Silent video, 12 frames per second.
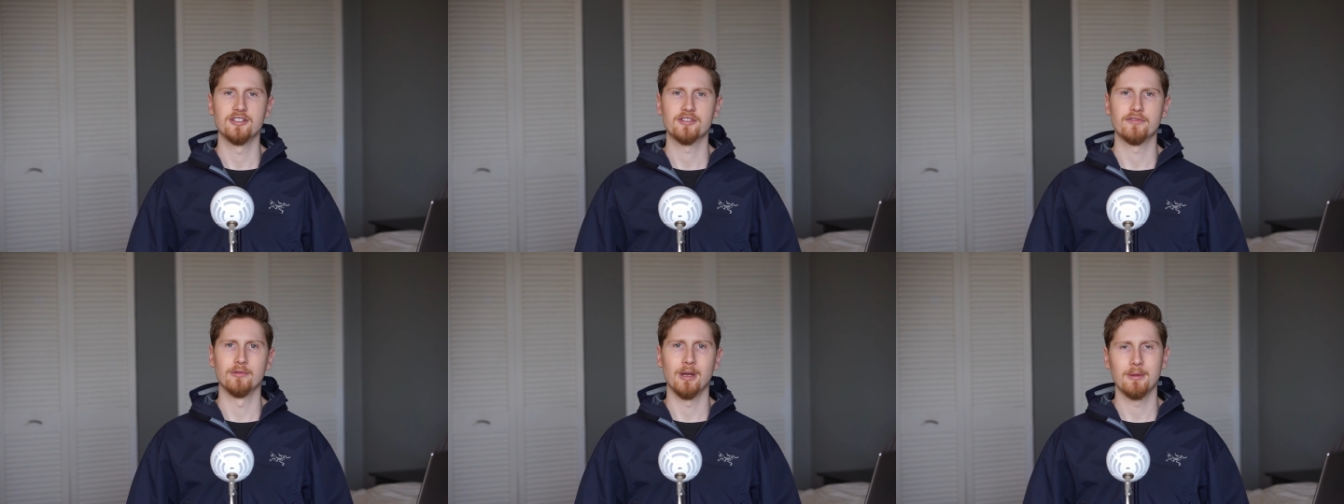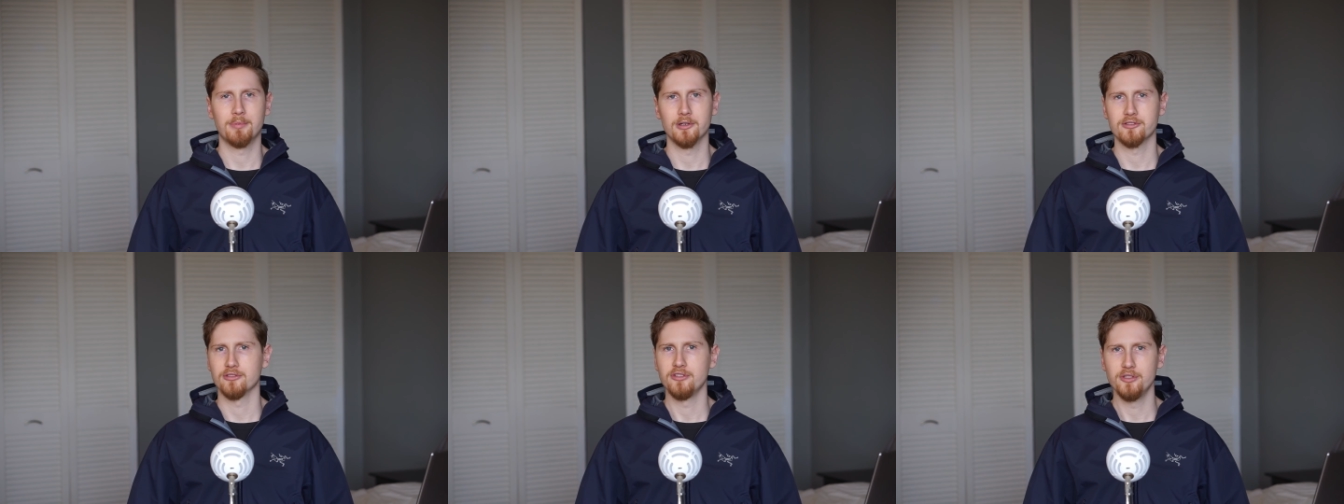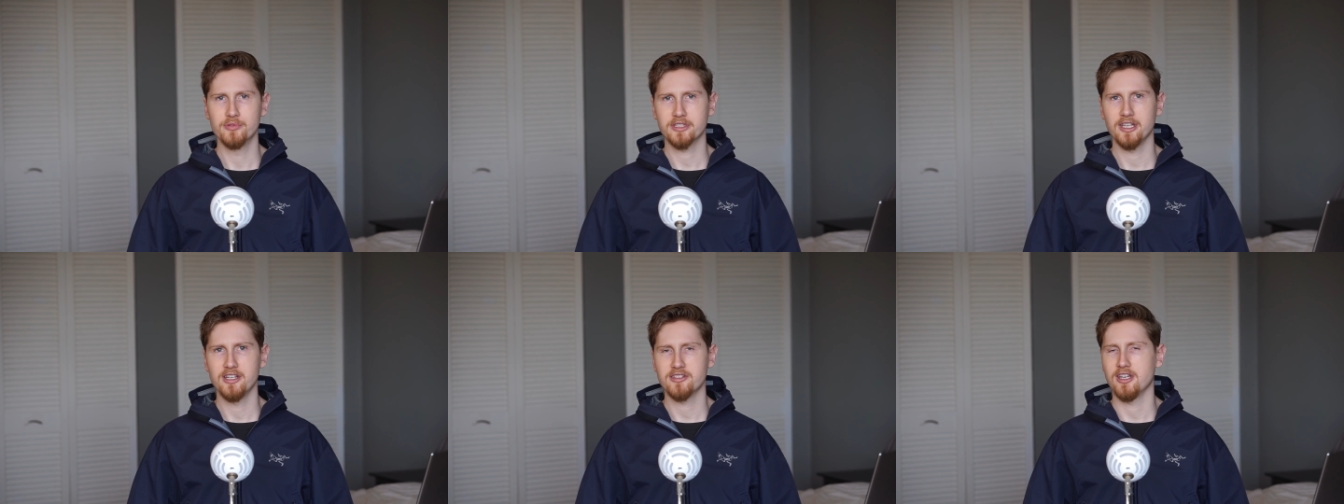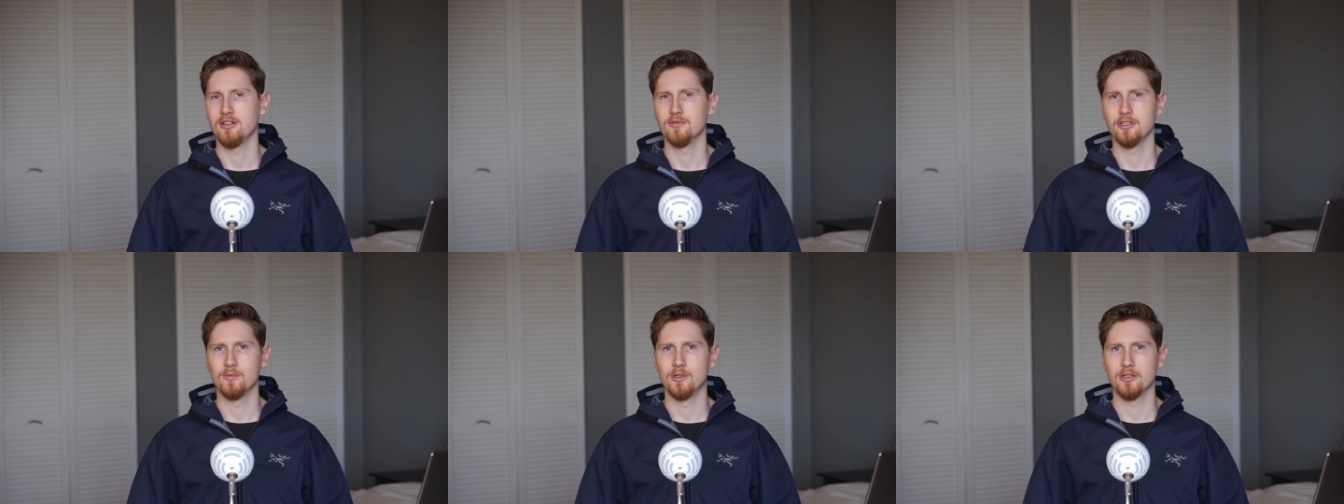For my personal use case, I don't
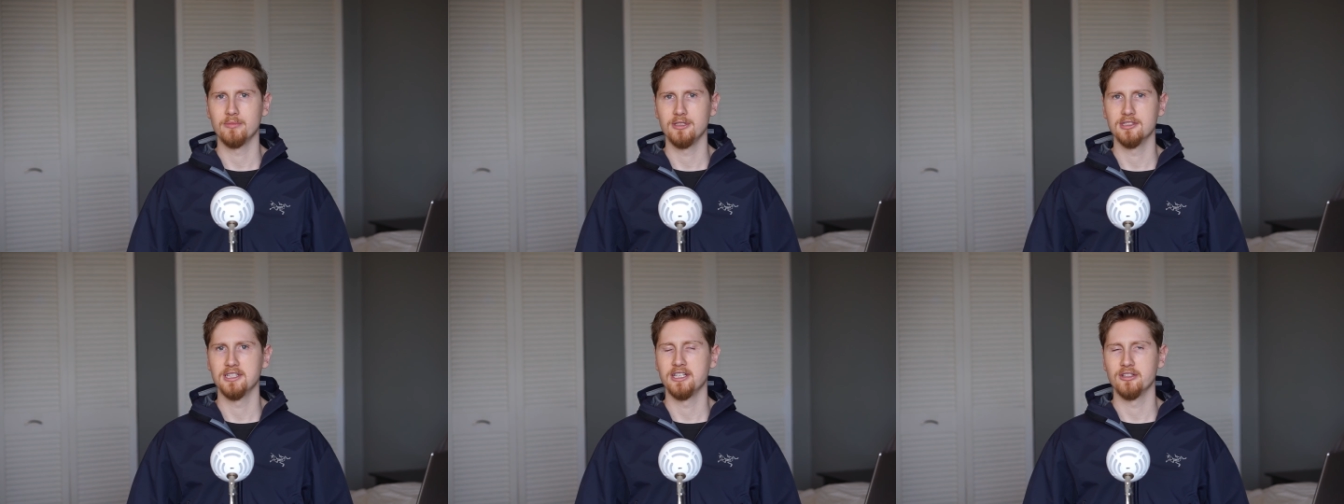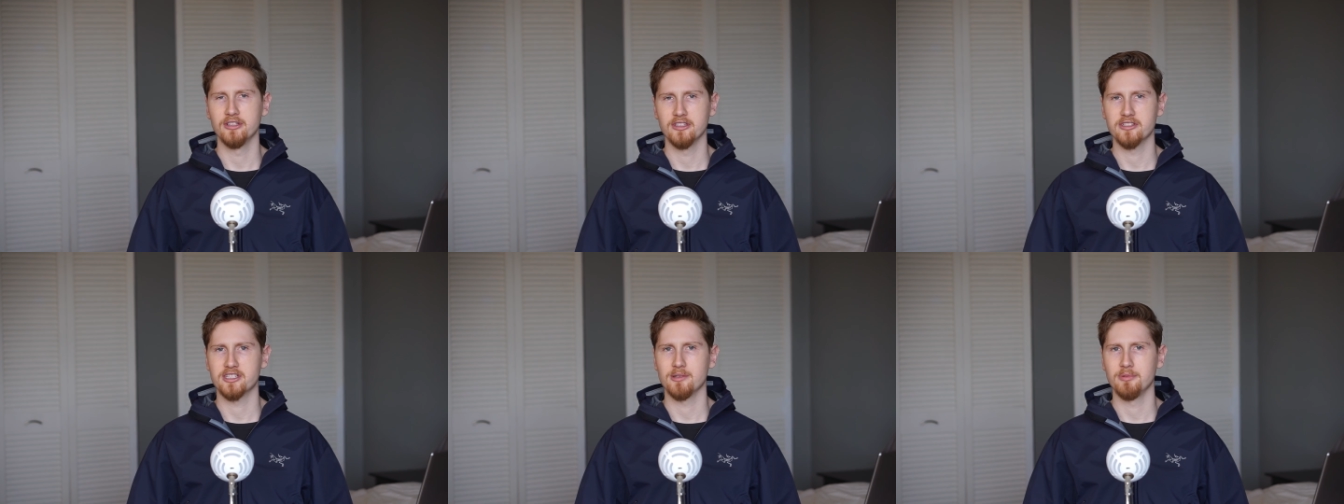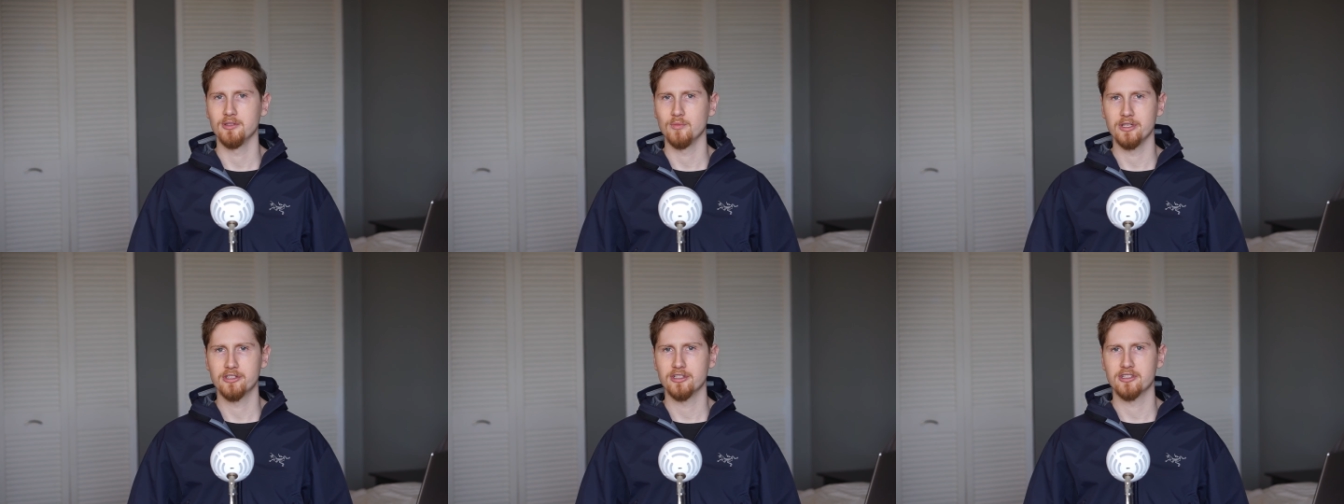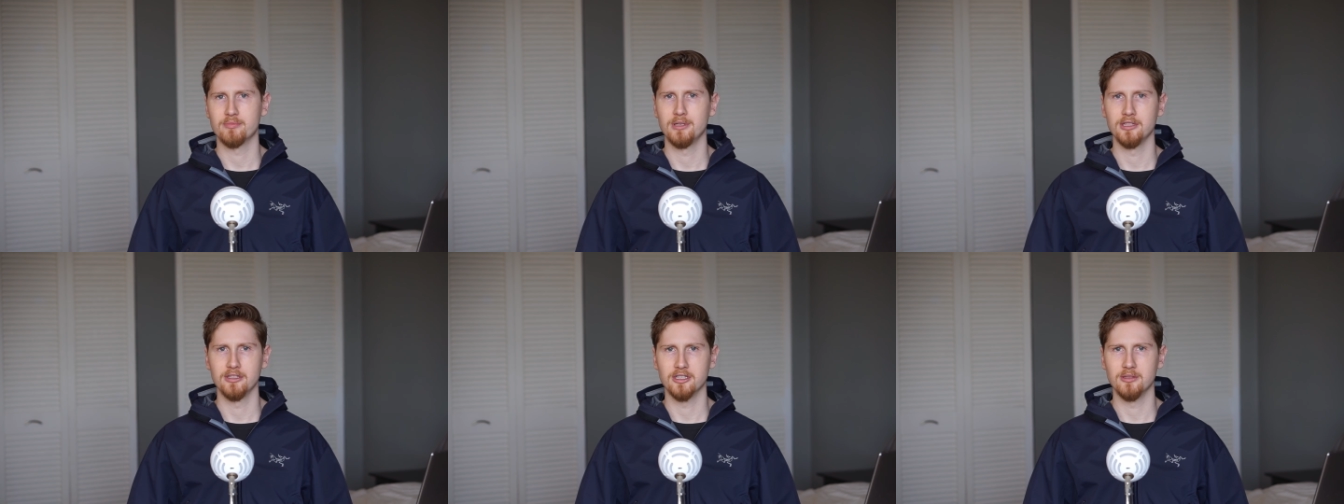really want to be layering this up in the winter. It's
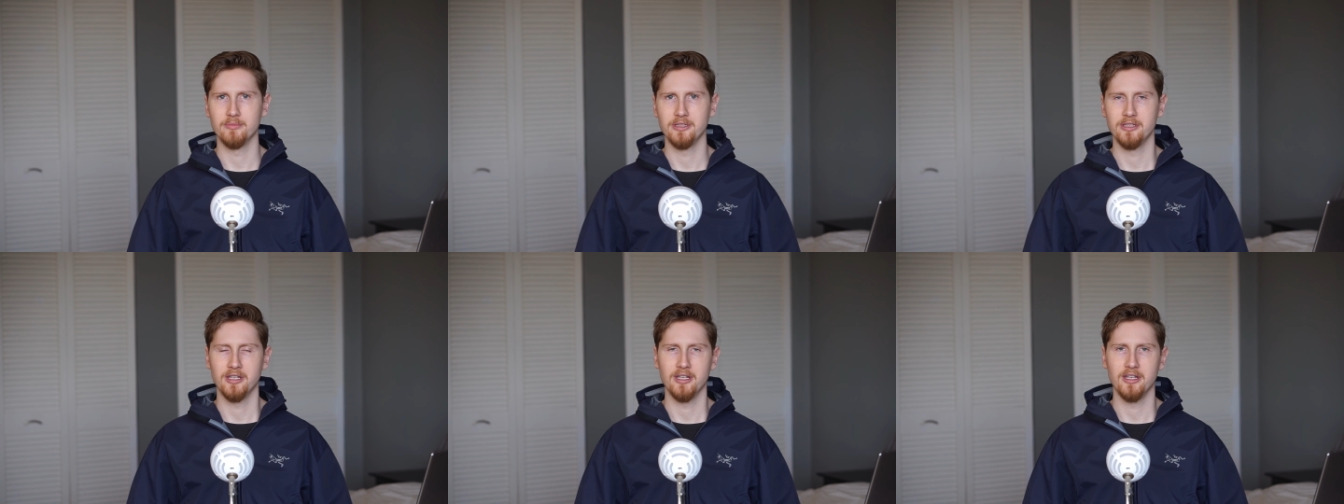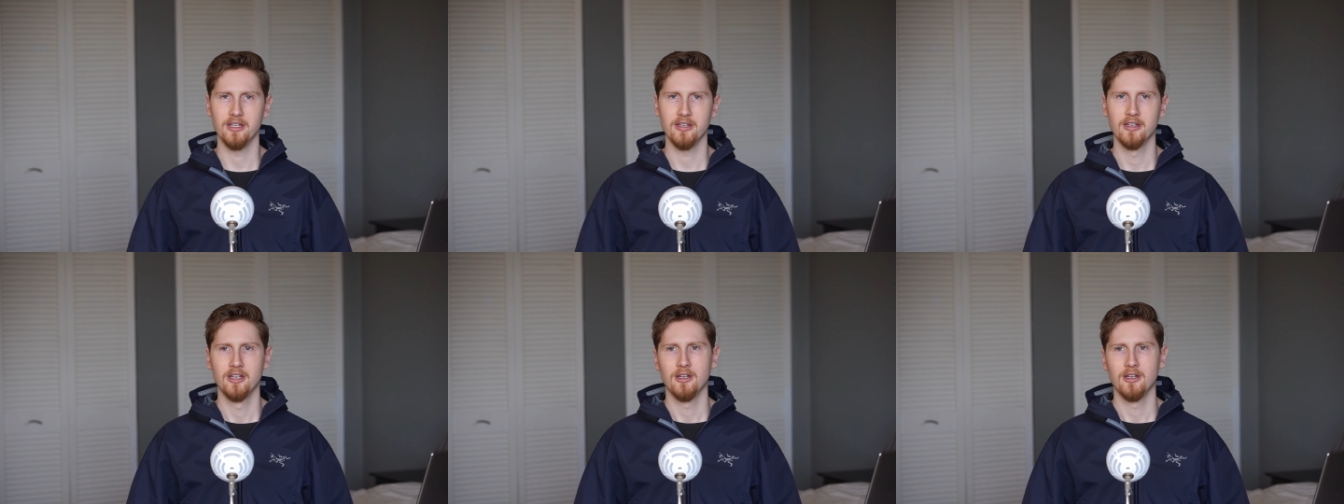mainly going to be a